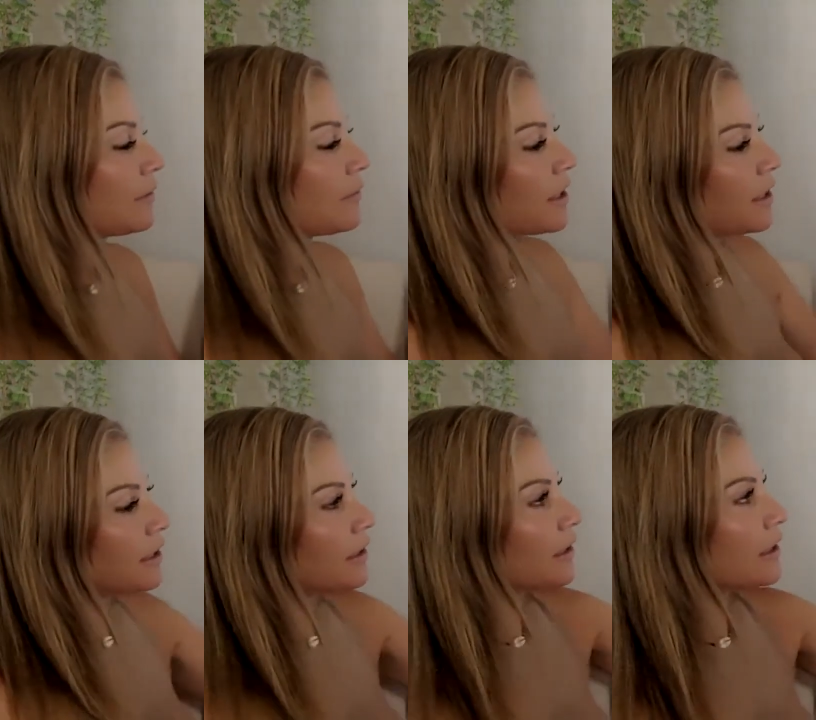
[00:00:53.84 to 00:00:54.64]
you
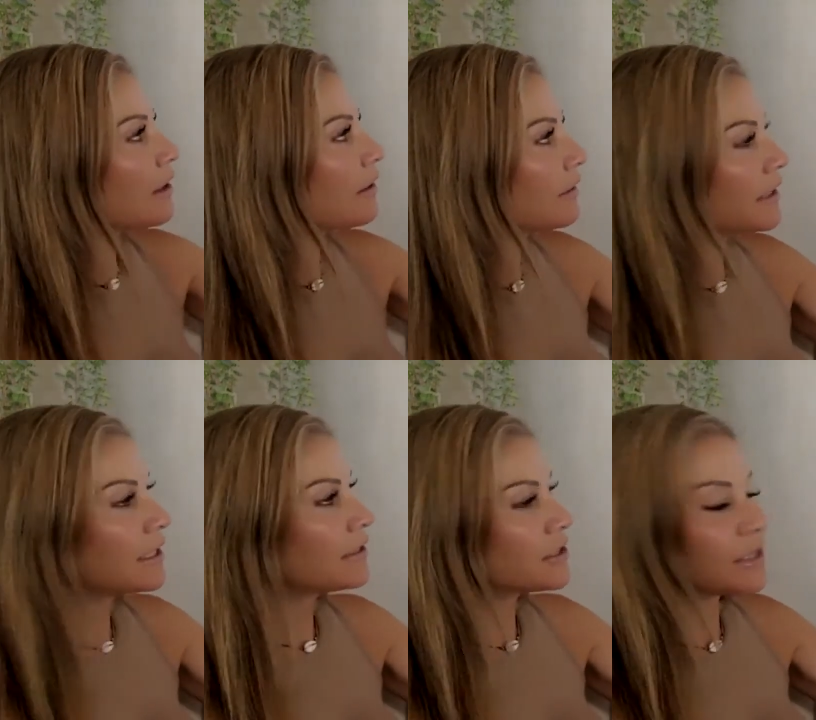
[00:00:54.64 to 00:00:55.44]
are, all the
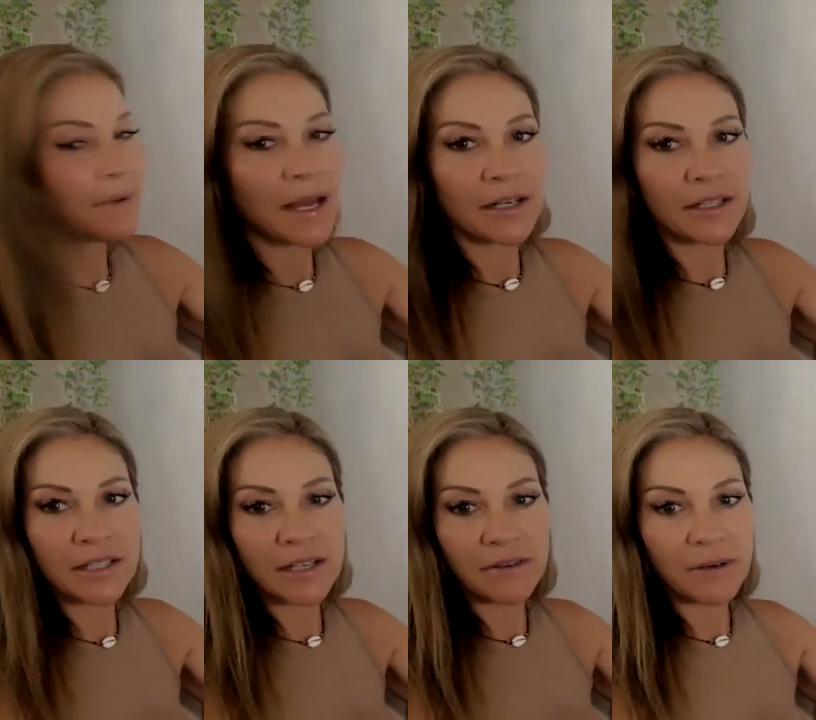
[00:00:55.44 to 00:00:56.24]
energy
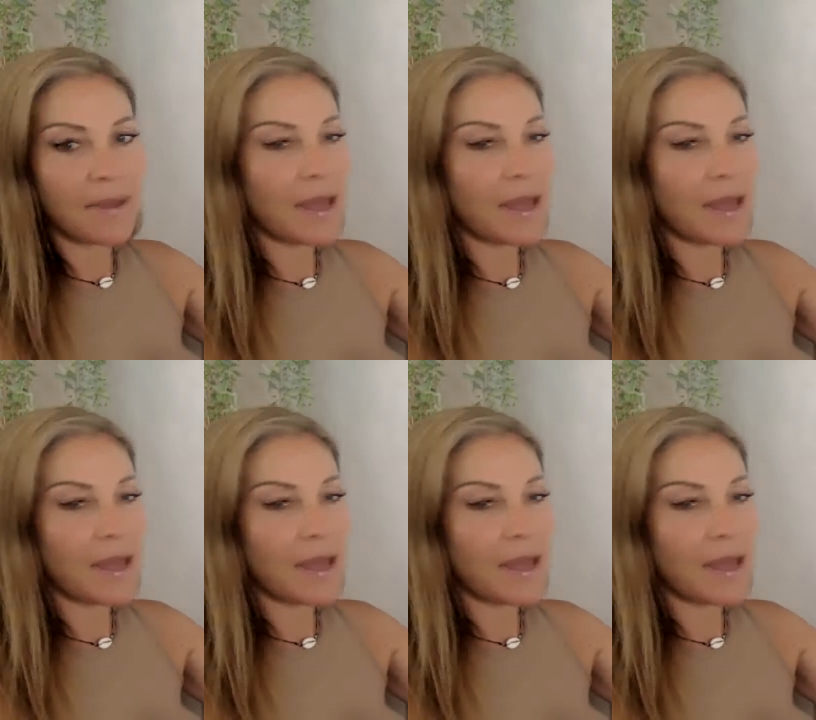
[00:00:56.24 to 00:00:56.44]
patterns of your